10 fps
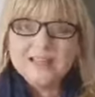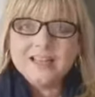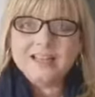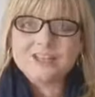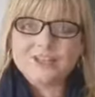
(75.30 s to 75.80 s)

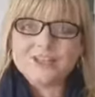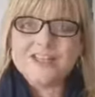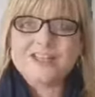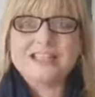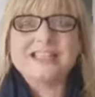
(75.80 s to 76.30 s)
in
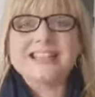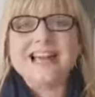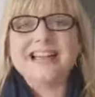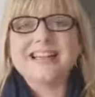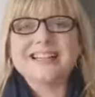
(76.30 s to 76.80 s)
just a
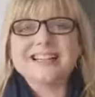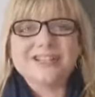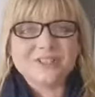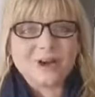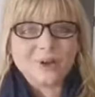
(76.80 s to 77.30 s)
second.
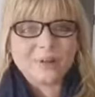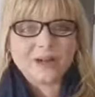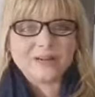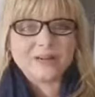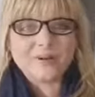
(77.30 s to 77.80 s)
So
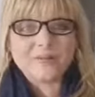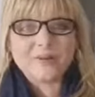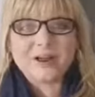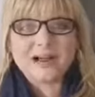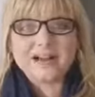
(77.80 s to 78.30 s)
welcome
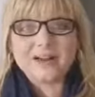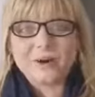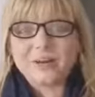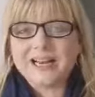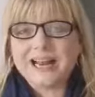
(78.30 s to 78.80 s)
everybody,
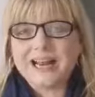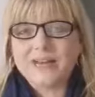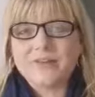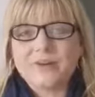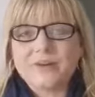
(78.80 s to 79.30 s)
going
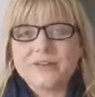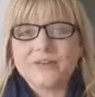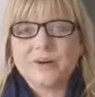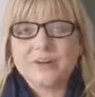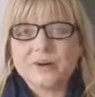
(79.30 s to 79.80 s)
live on
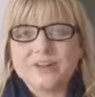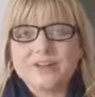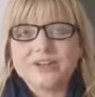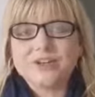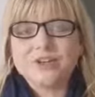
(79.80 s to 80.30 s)
Israel One
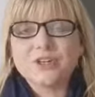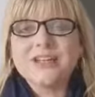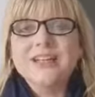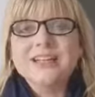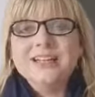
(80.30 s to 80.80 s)
Nation.
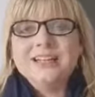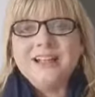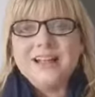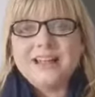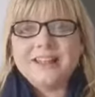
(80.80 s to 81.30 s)

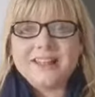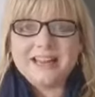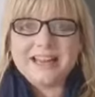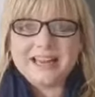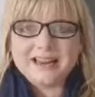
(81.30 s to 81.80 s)
And then
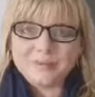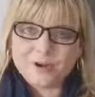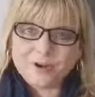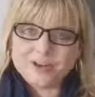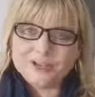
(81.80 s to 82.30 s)
later I'm
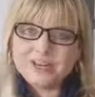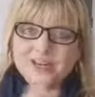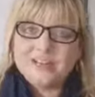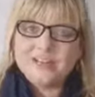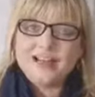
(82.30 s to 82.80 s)
going to share
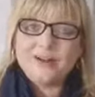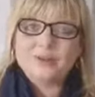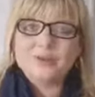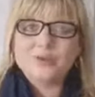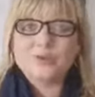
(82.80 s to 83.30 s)
it
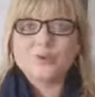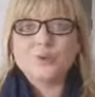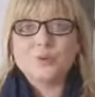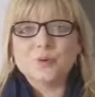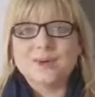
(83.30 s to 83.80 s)
out
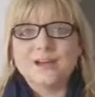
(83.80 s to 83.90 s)
to